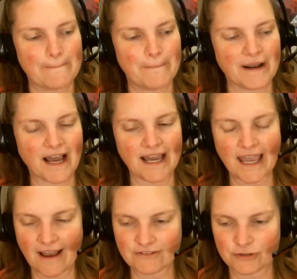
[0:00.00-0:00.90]
But I
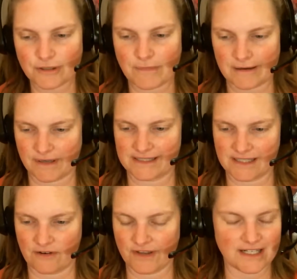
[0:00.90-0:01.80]
have to remind
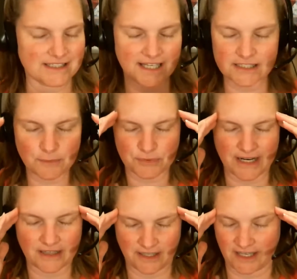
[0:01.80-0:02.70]
myself, and it's a
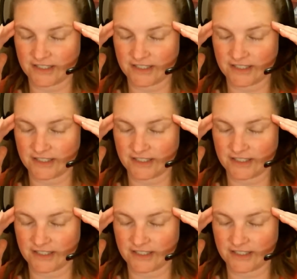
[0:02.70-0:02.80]
brain thing.